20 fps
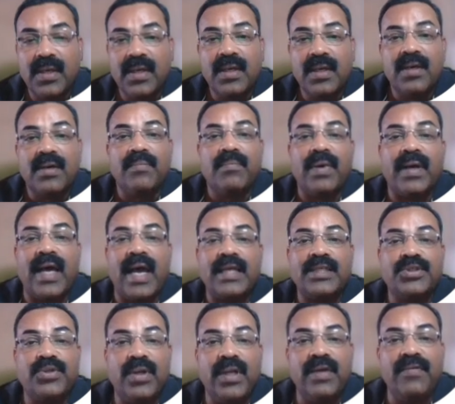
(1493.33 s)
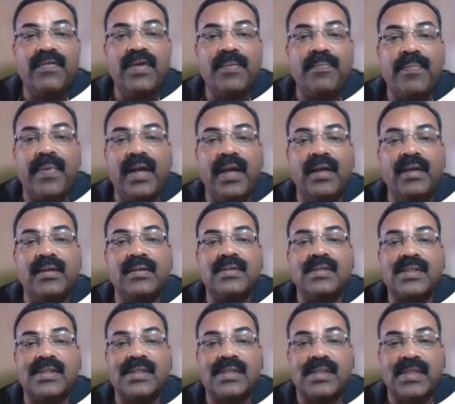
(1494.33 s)
But actually we paid
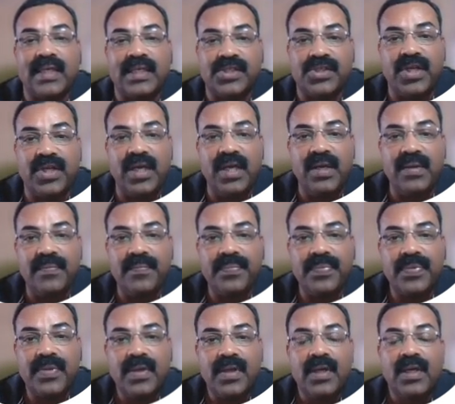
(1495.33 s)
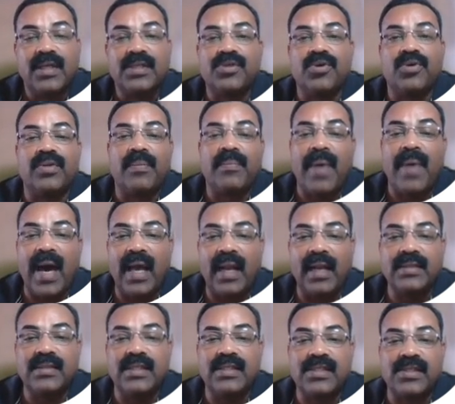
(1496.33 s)
60. So the
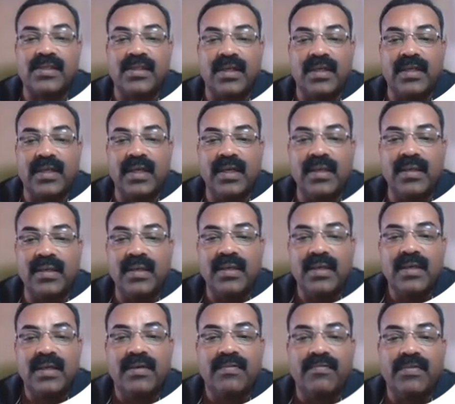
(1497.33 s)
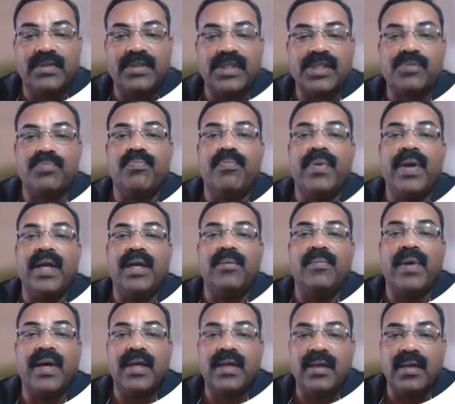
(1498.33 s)
balance is 13, which is paid
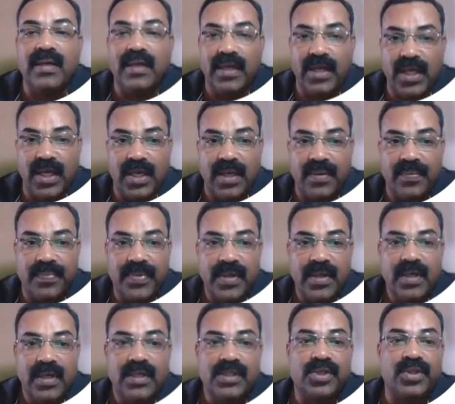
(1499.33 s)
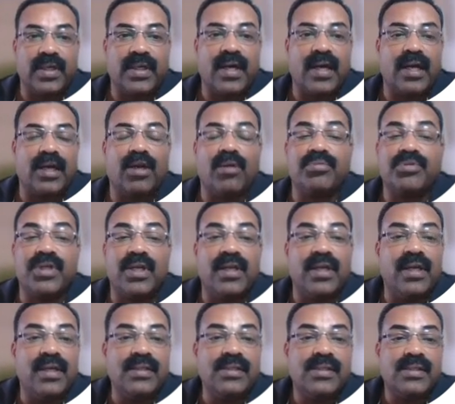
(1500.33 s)
by D. So the correct option
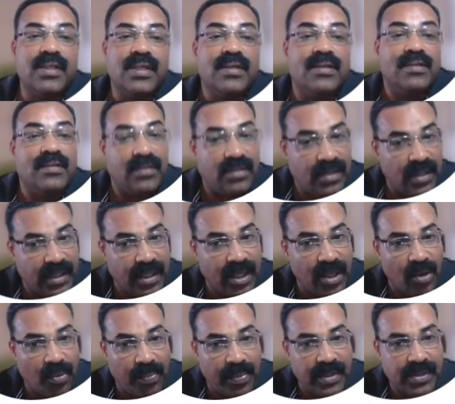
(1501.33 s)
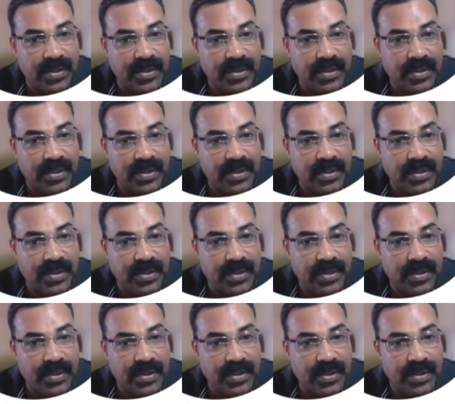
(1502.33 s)
is 13 rupees.